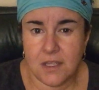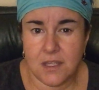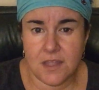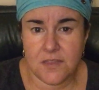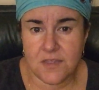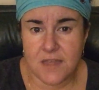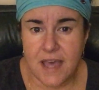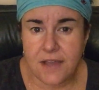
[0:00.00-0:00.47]

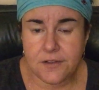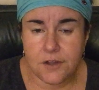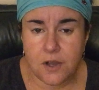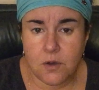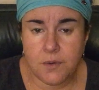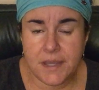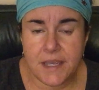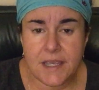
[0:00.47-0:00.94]
get that
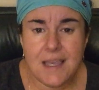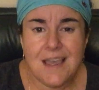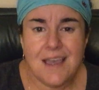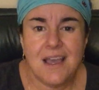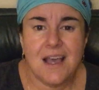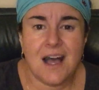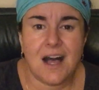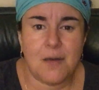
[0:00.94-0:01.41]
going,
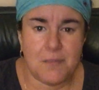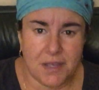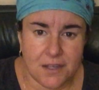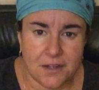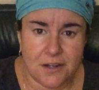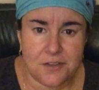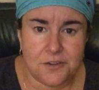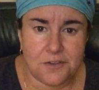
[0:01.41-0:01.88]
I'll
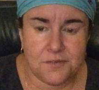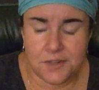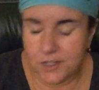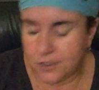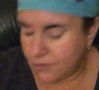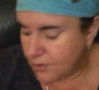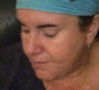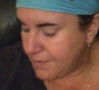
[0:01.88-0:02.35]
make another
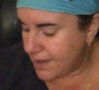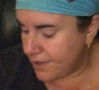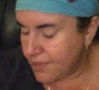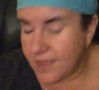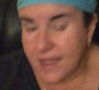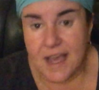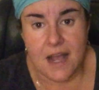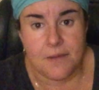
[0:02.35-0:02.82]
video
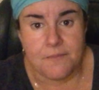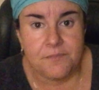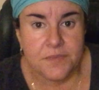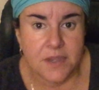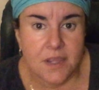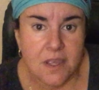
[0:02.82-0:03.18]
about that.